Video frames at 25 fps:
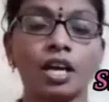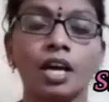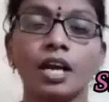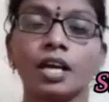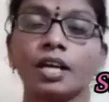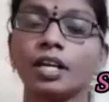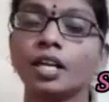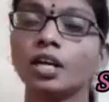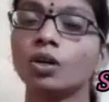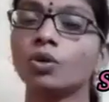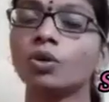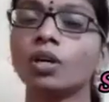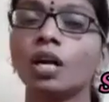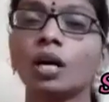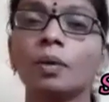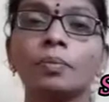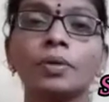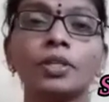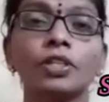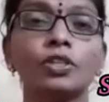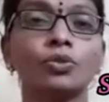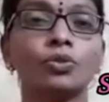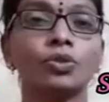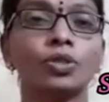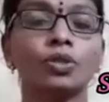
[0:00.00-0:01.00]
Now coming
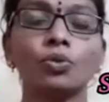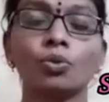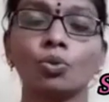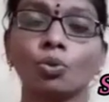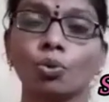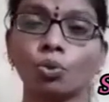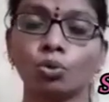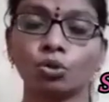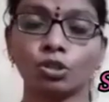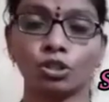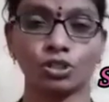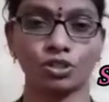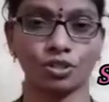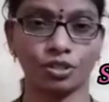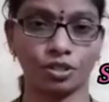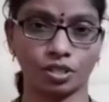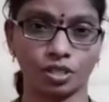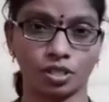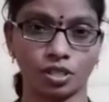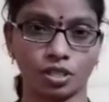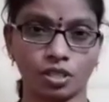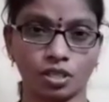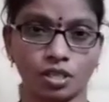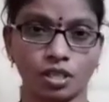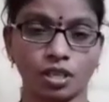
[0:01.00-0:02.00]
to the
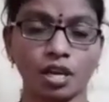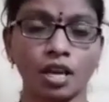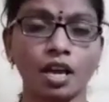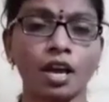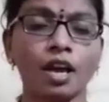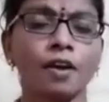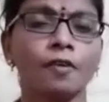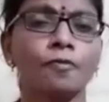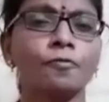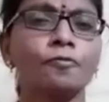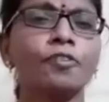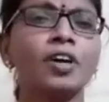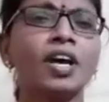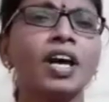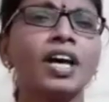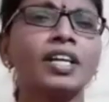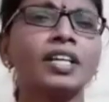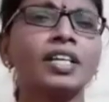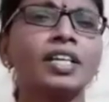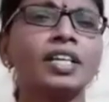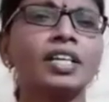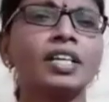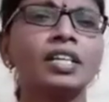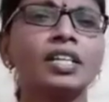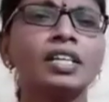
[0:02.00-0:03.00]
oceans.
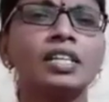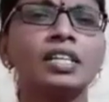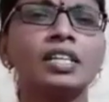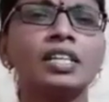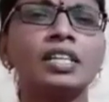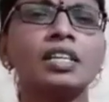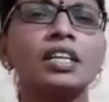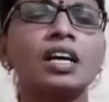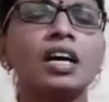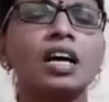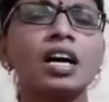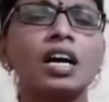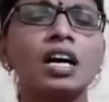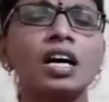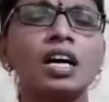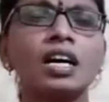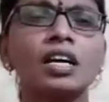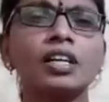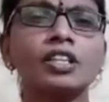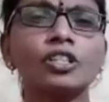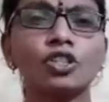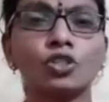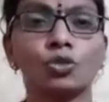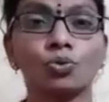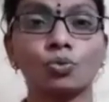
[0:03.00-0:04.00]
Very
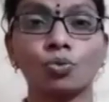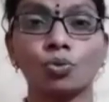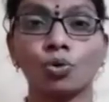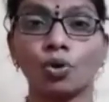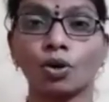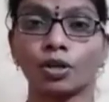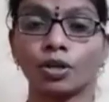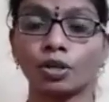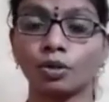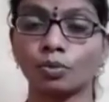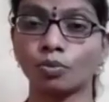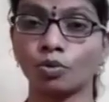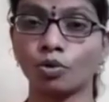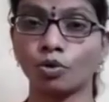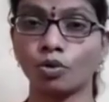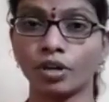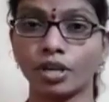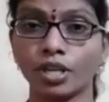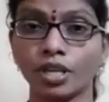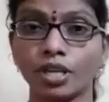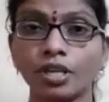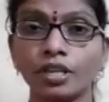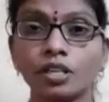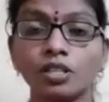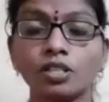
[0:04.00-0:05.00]
large water
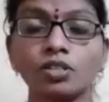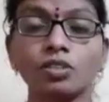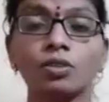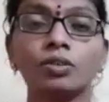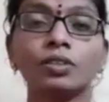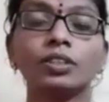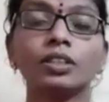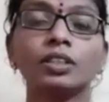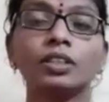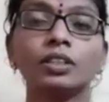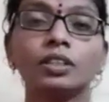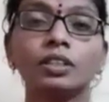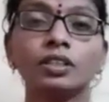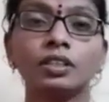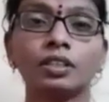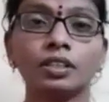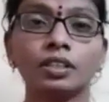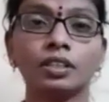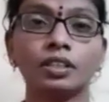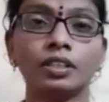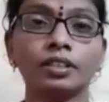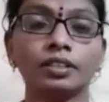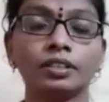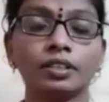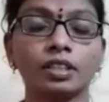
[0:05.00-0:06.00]
bodies on the
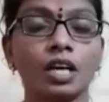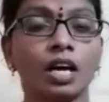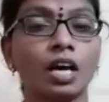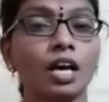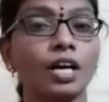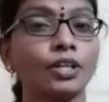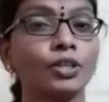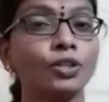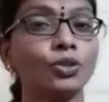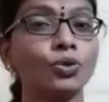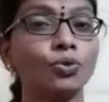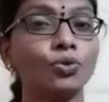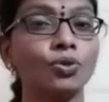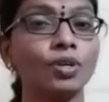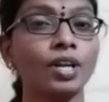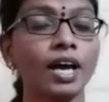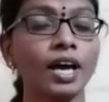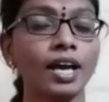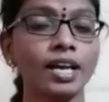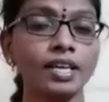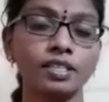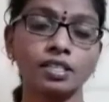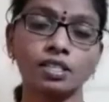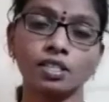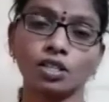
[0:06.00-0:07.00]
earth are known
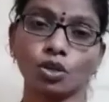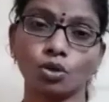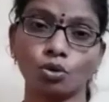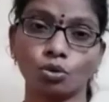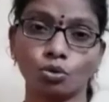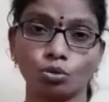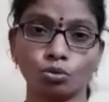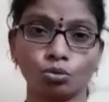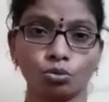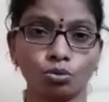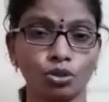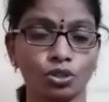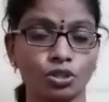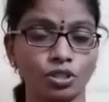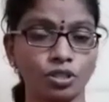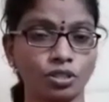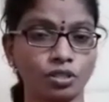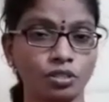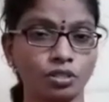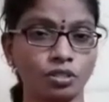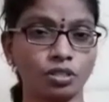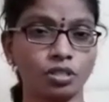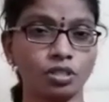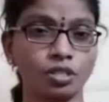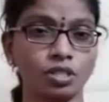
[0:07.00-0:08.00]
as
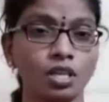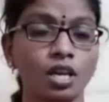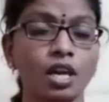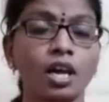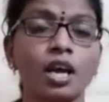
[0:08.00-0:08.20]
oceans.